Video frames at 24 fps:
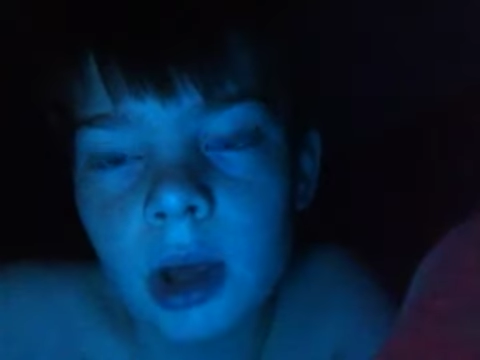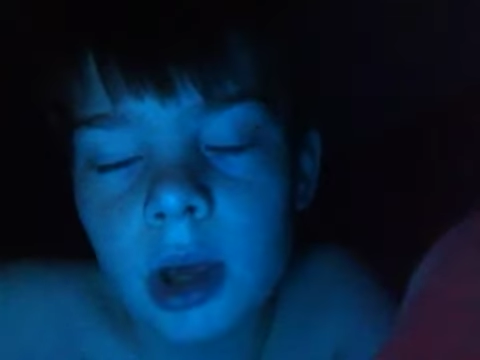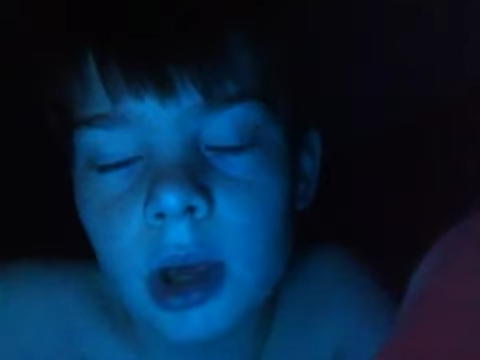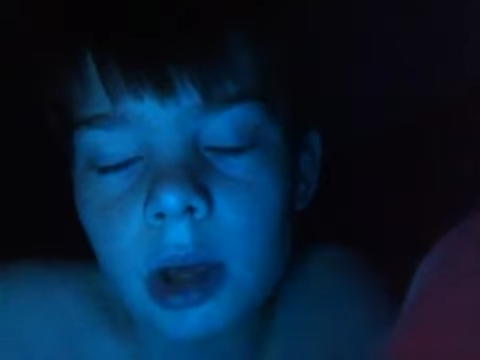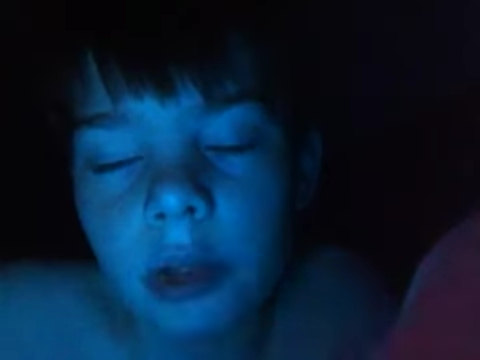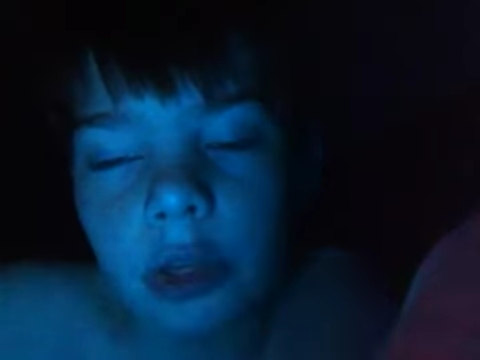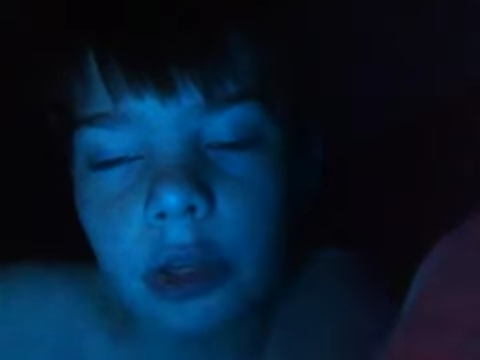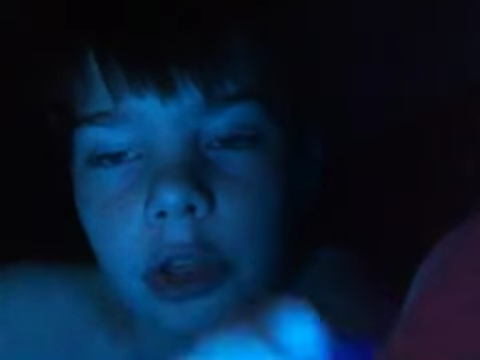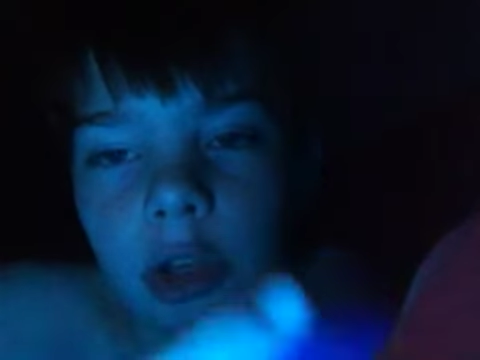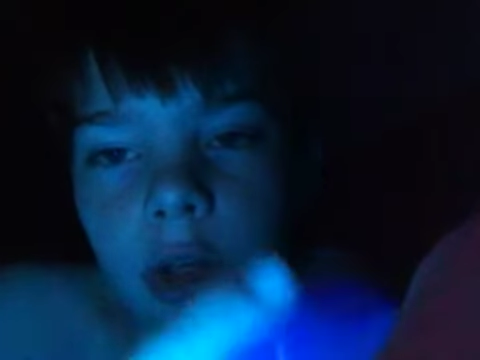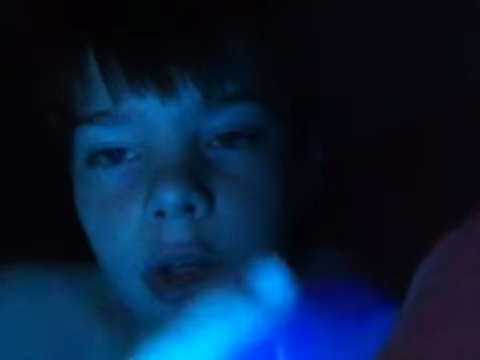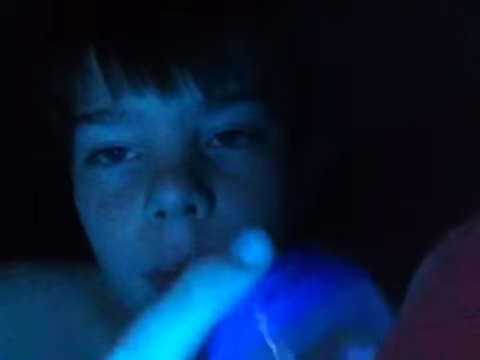I
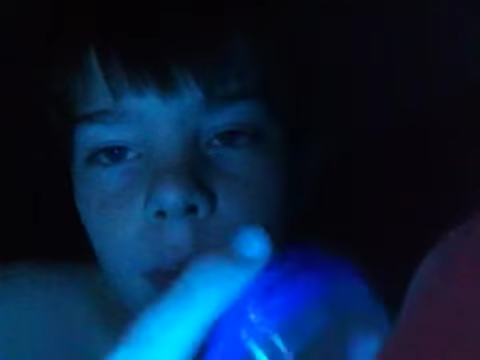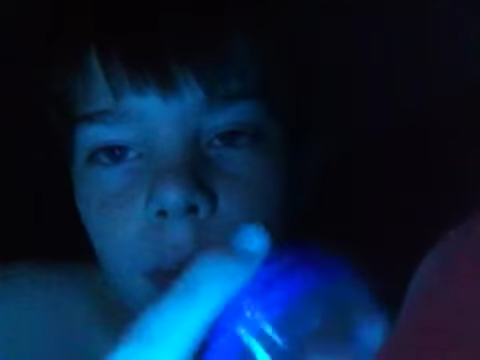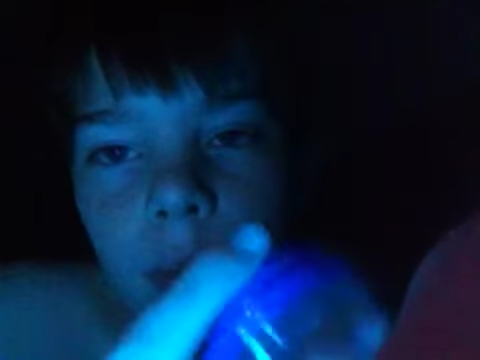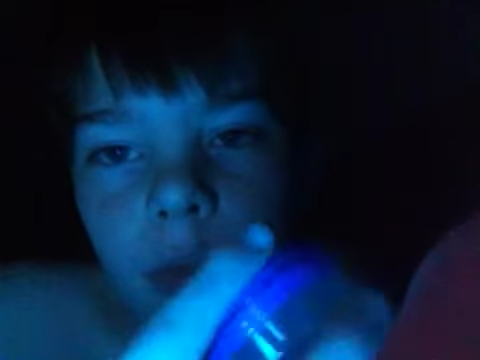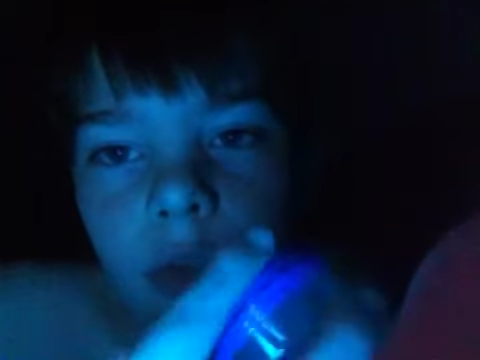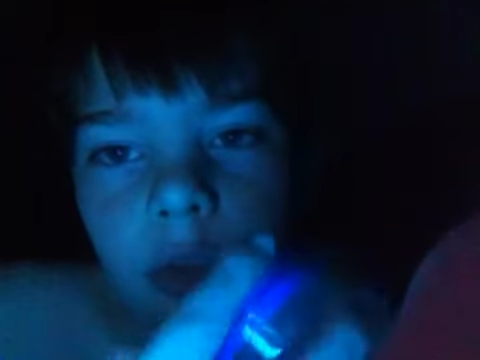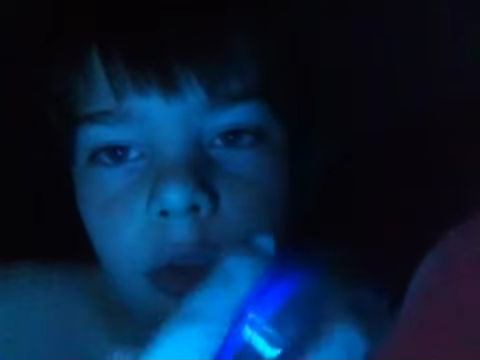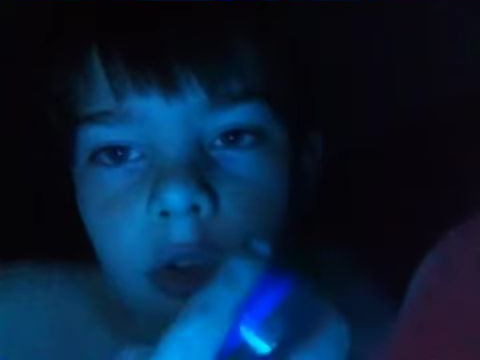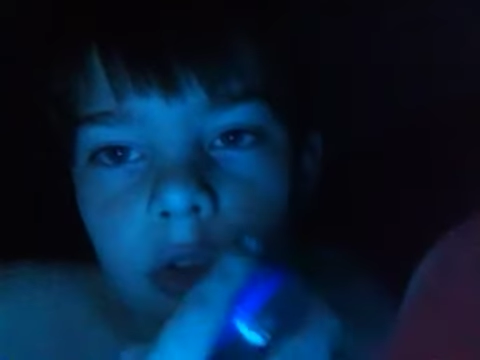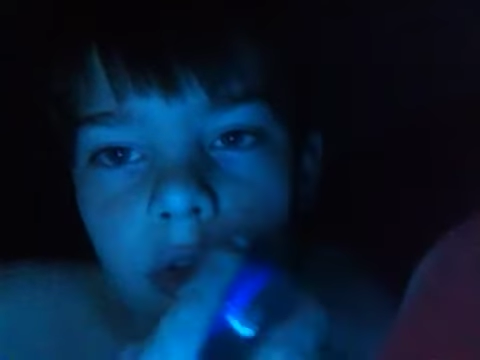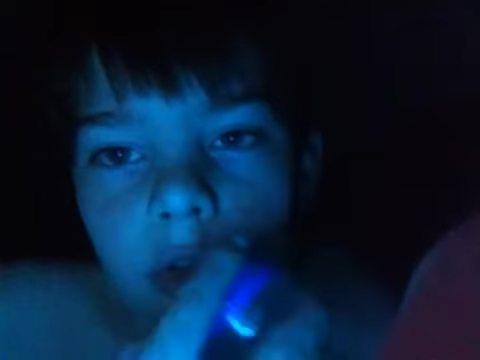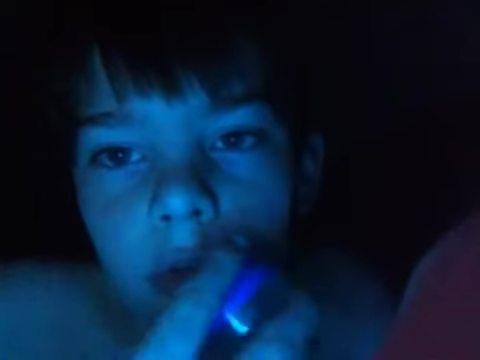think I'm
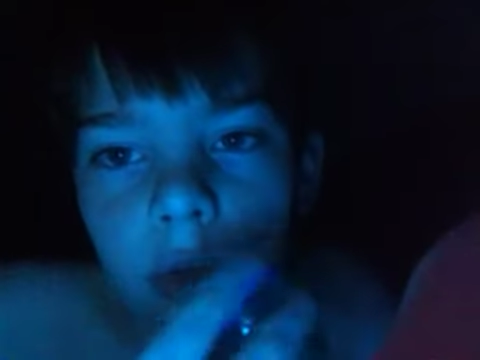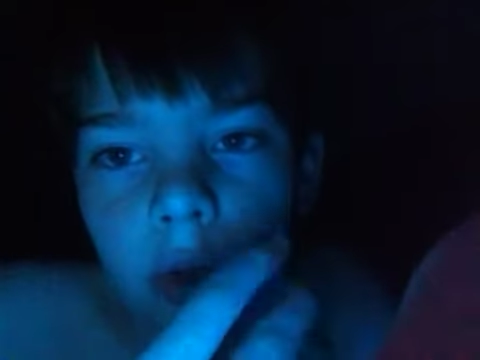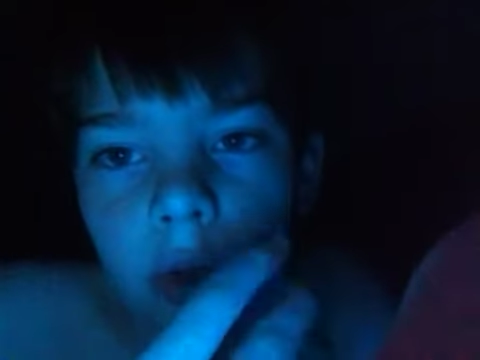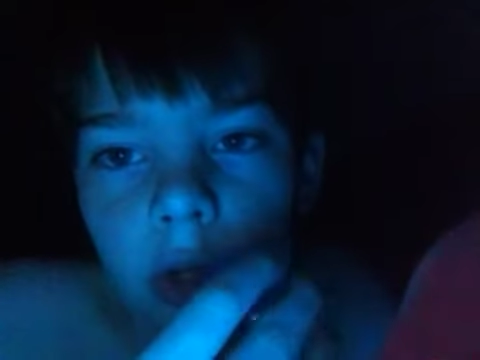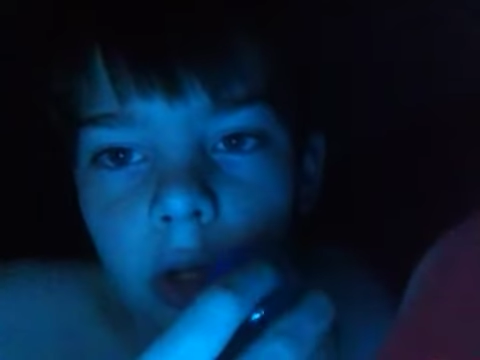going to,